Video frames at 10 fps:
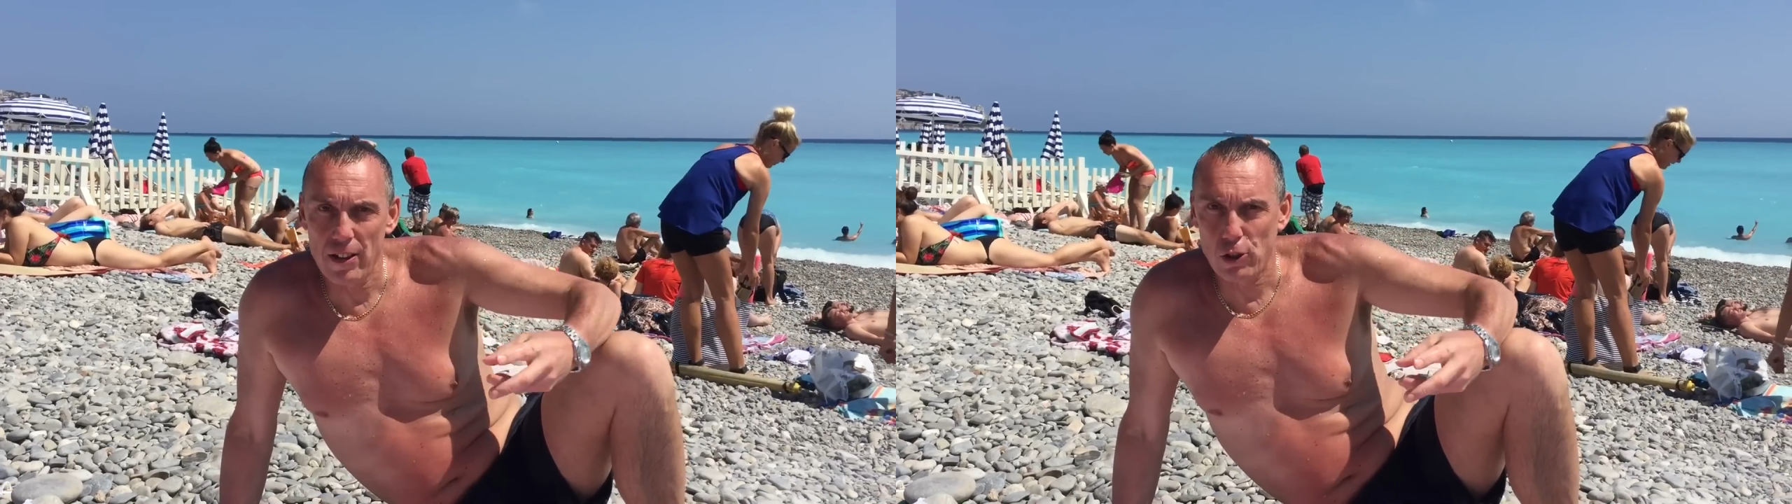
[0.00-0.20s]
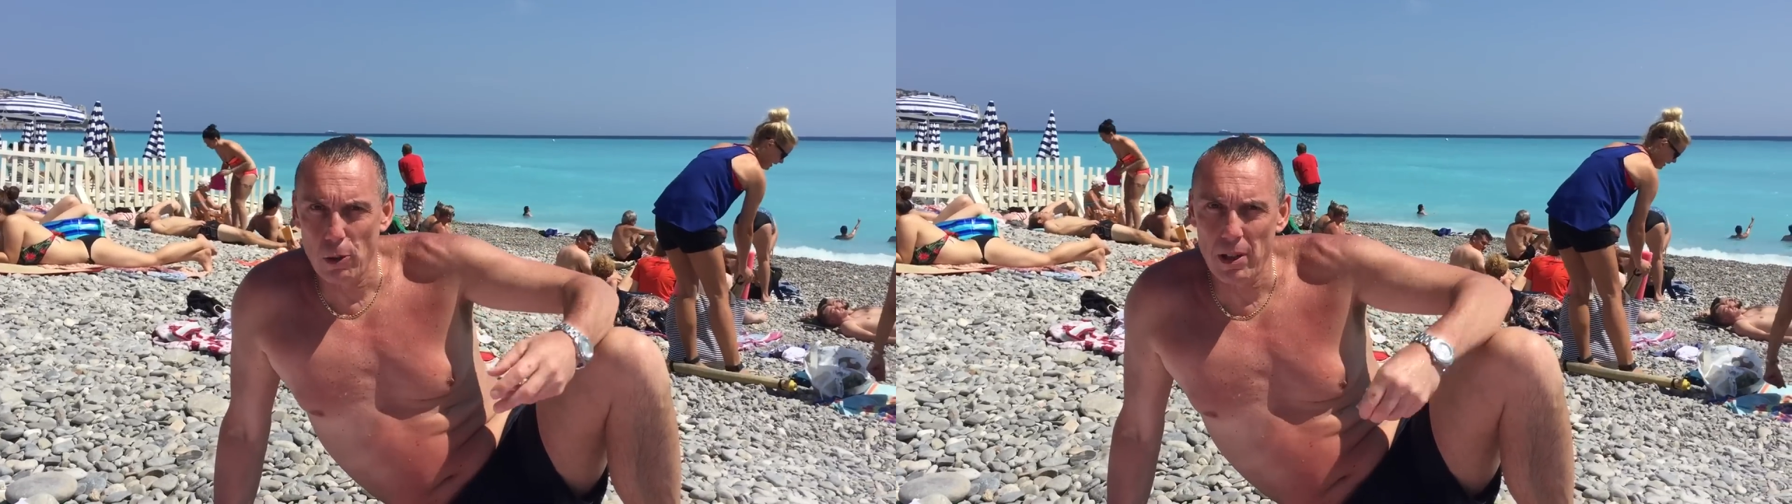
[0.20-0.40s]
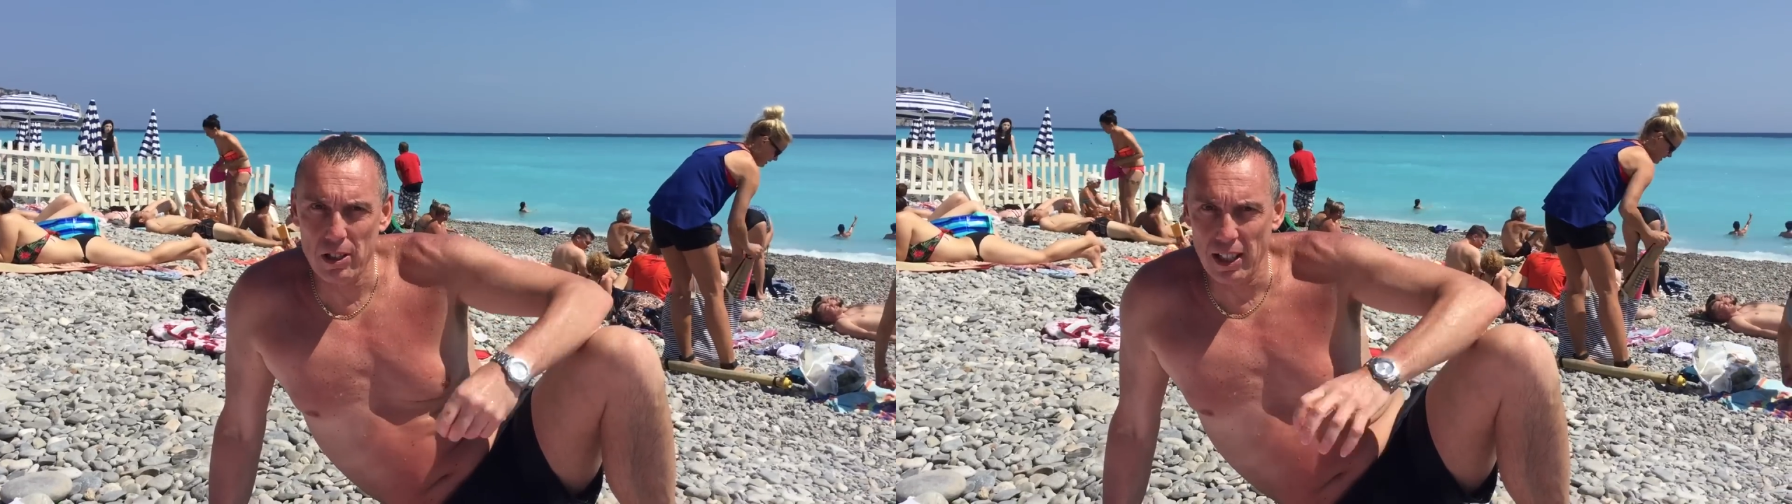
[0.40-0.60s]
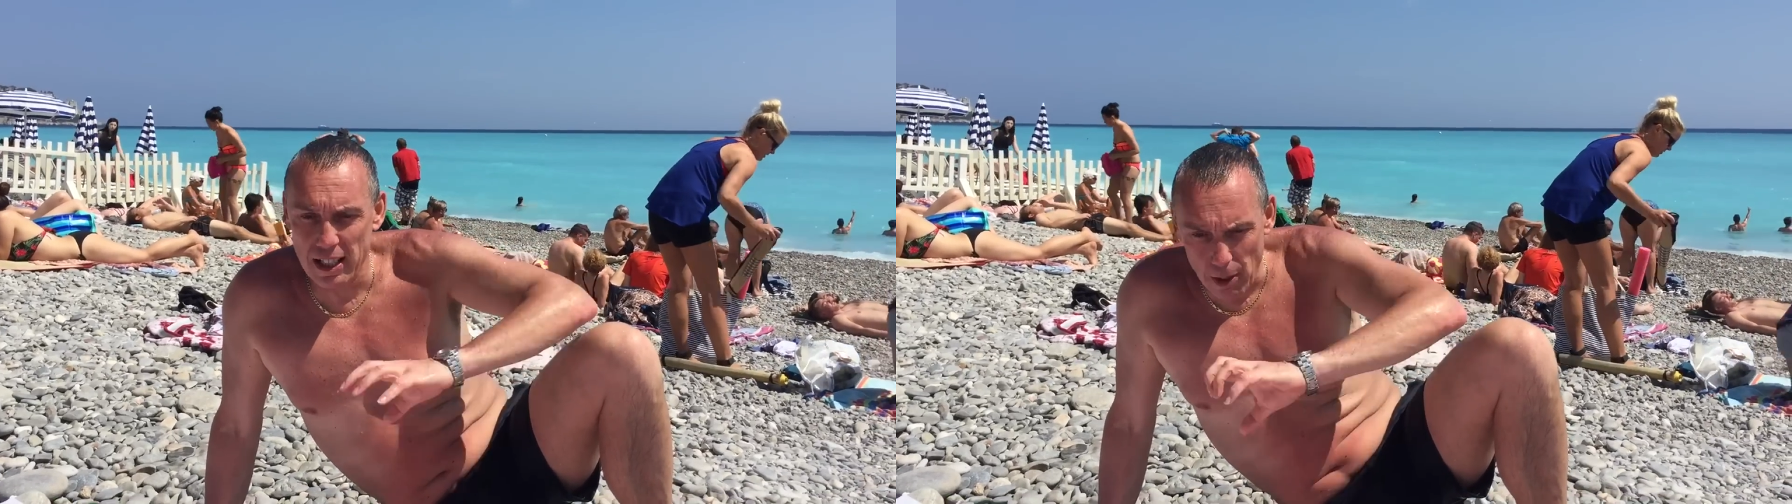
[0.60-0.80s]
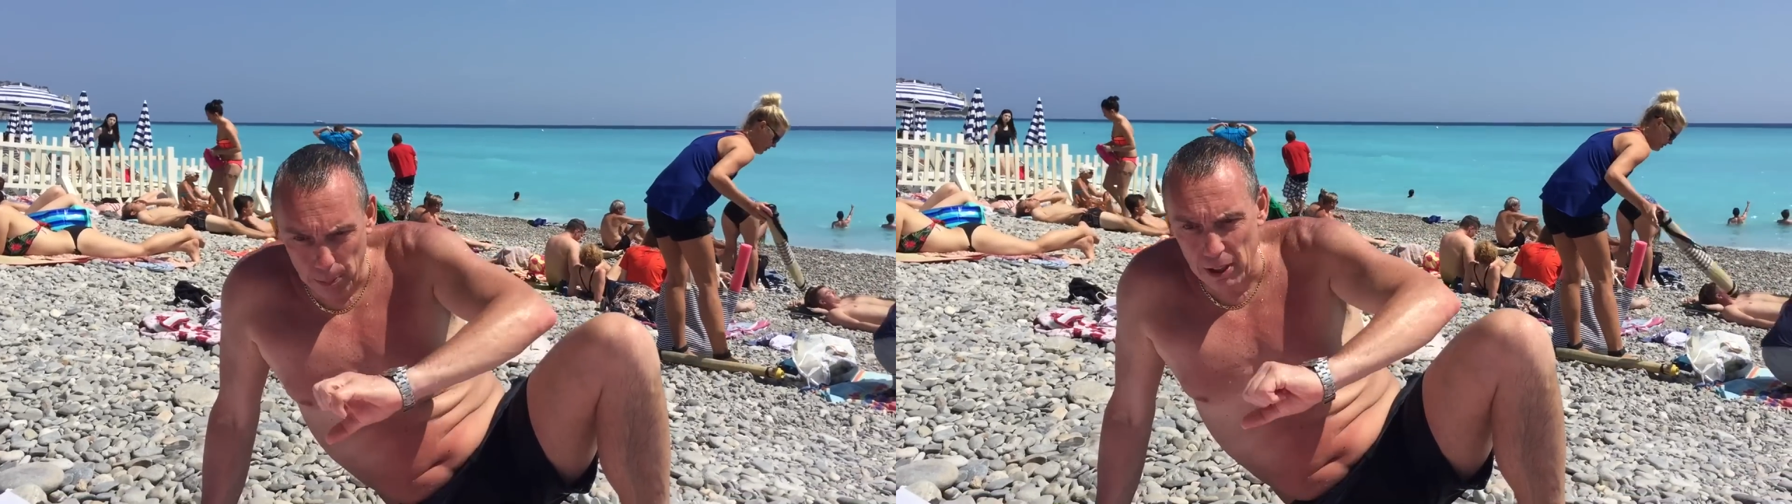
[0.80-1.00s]
then 2 minutes
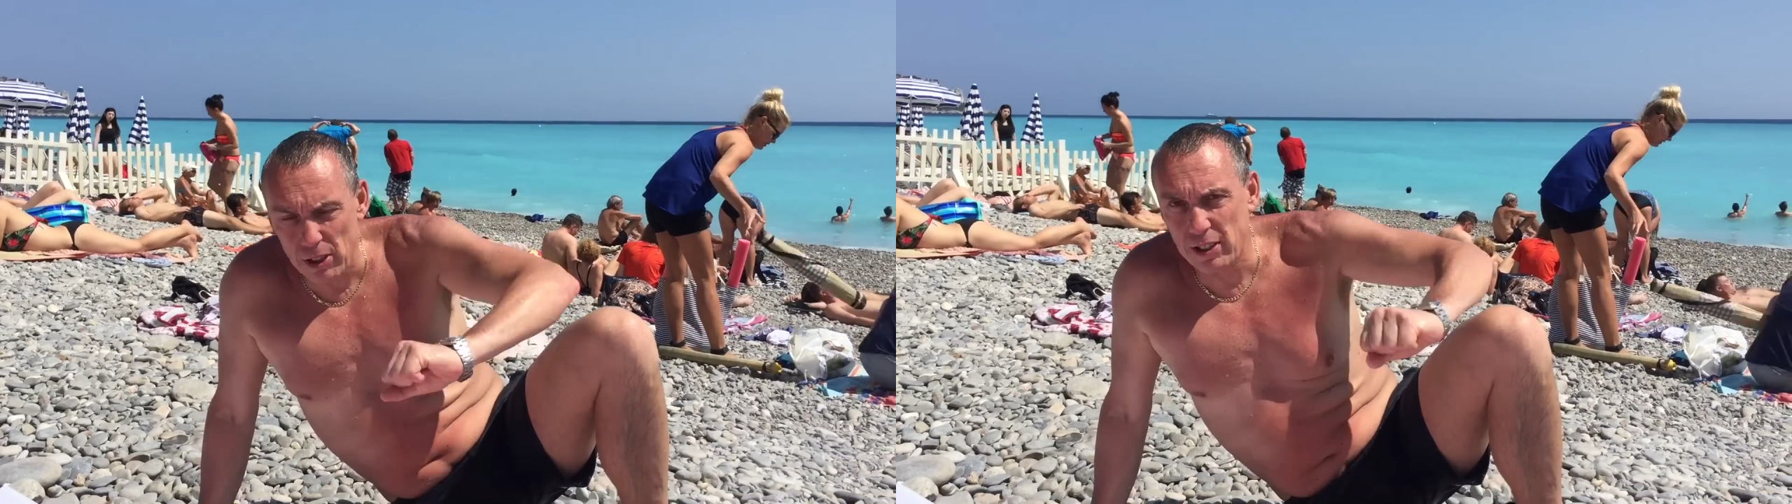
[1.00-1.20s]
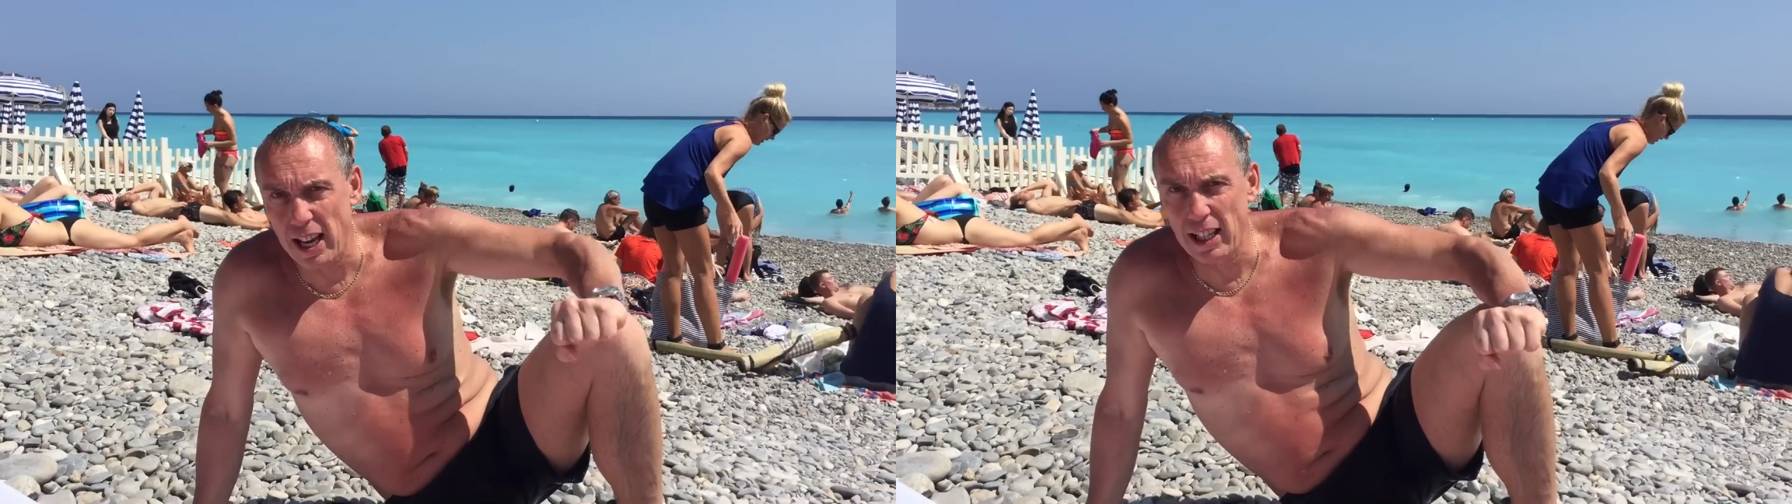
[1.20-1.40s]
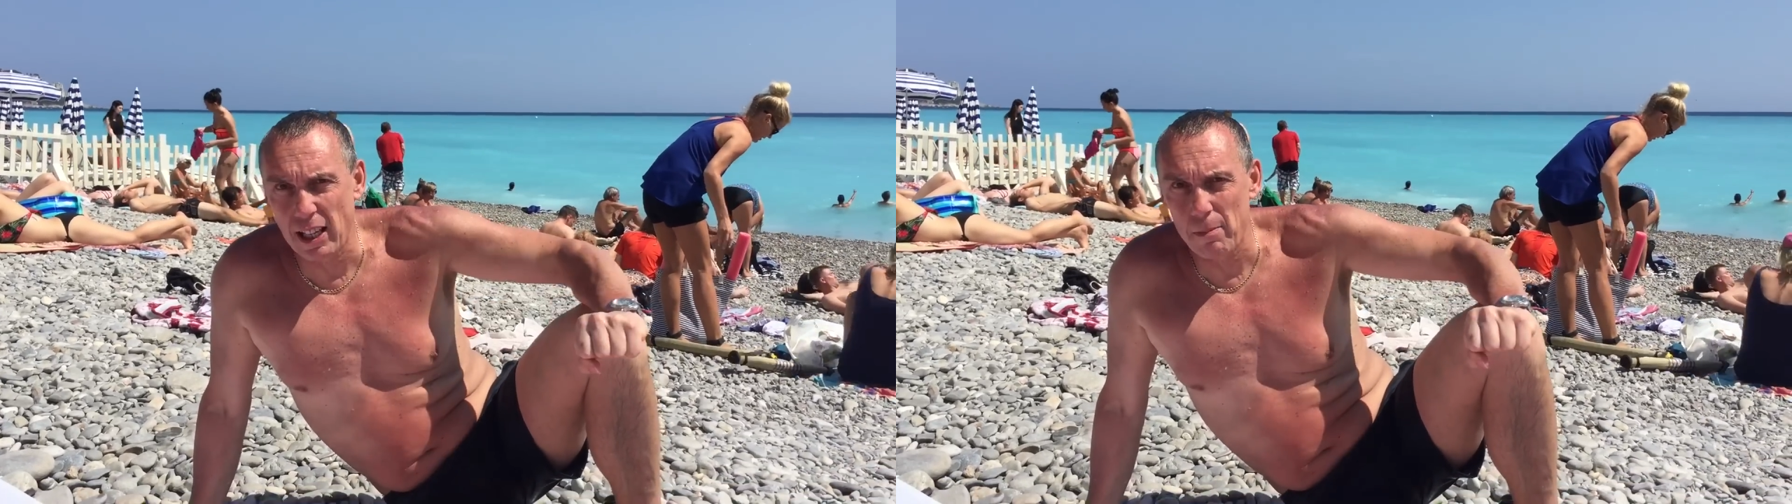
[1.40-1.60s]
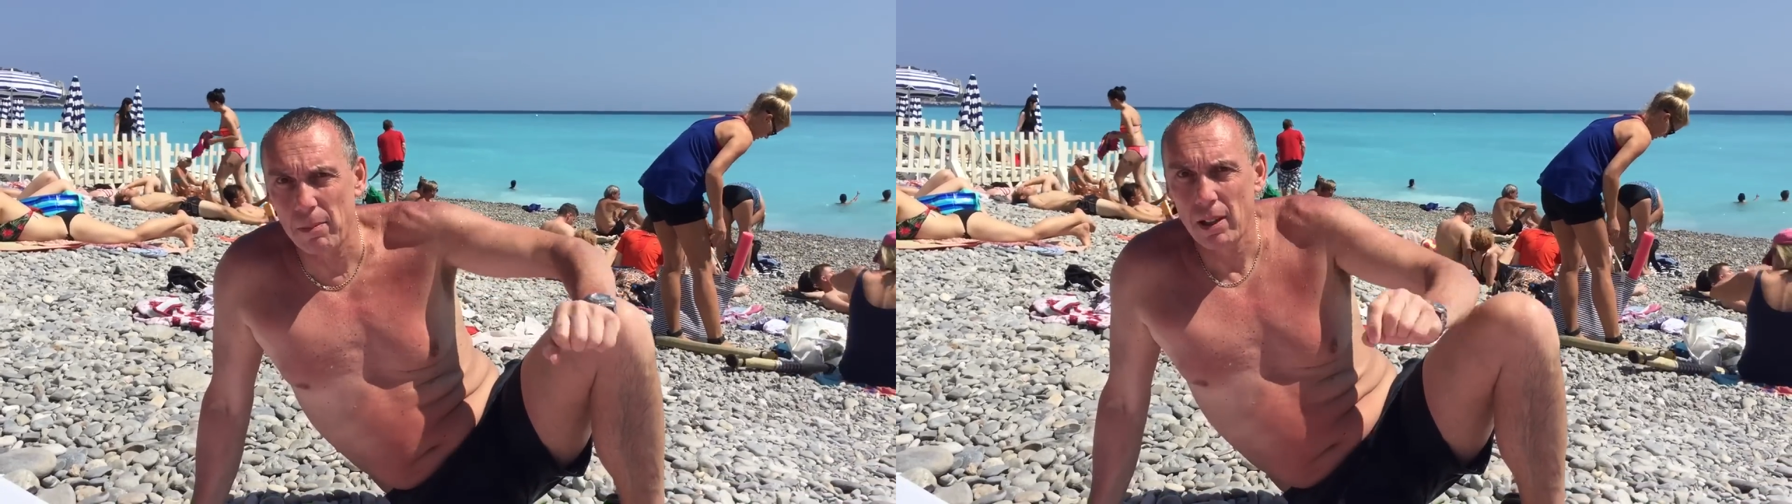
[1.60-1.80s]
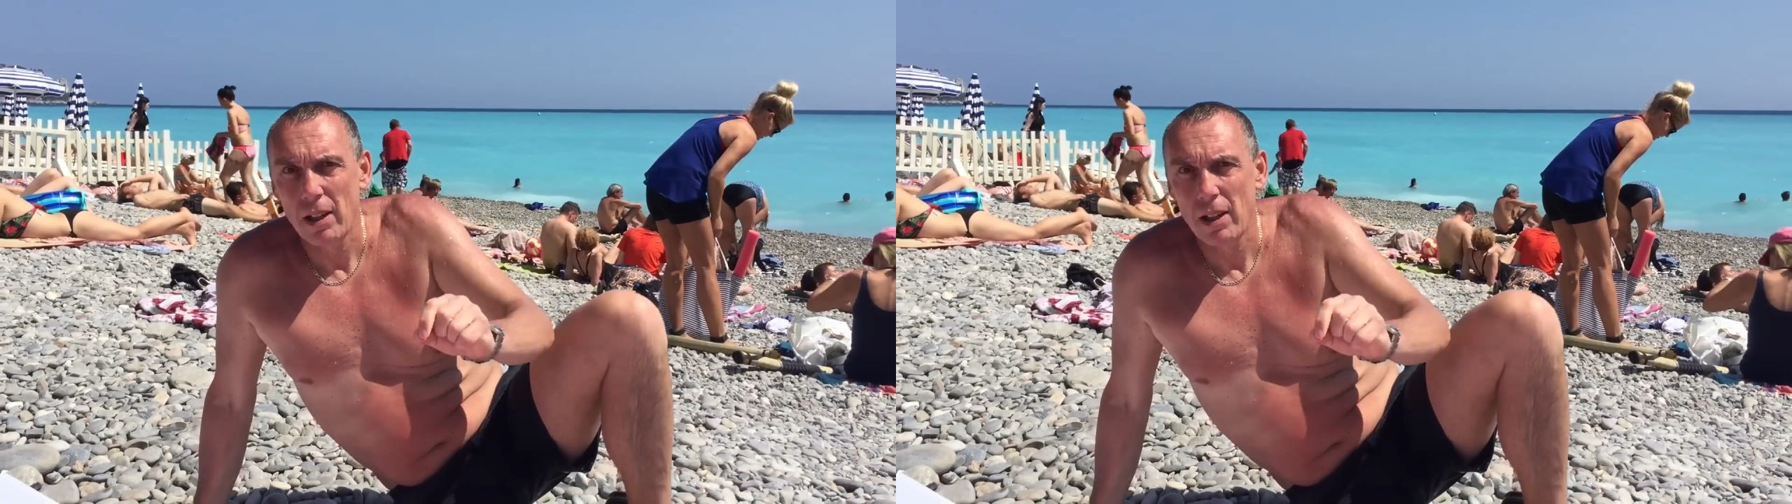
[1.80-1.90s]
later the police take him,